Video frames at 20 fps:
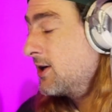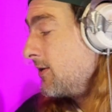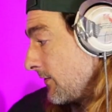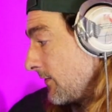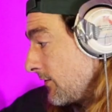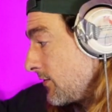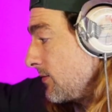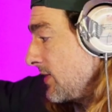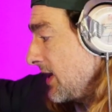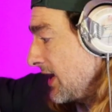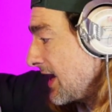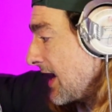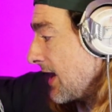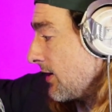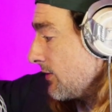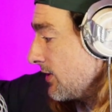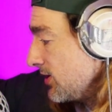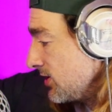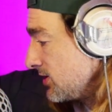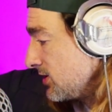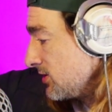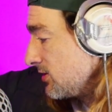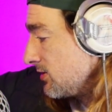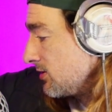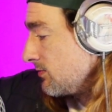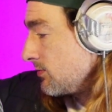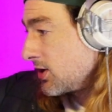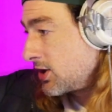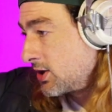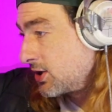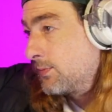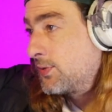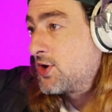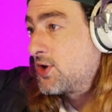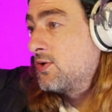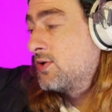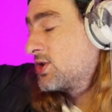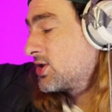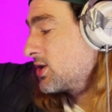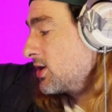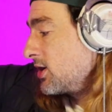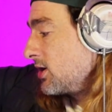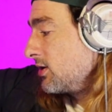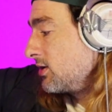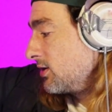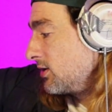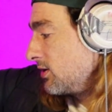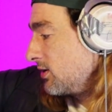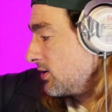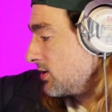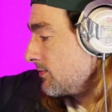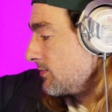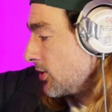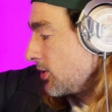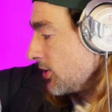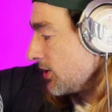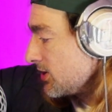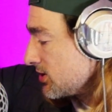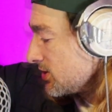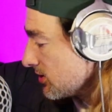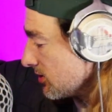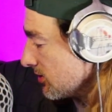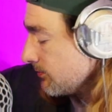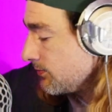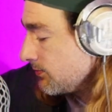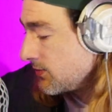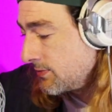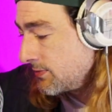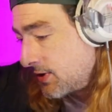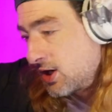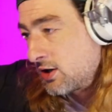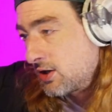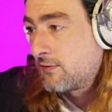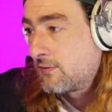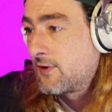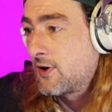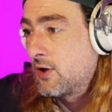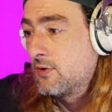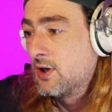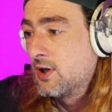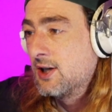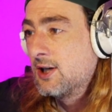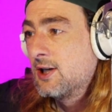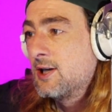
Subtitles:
For me now, it's my computer, the monitor, my microphone.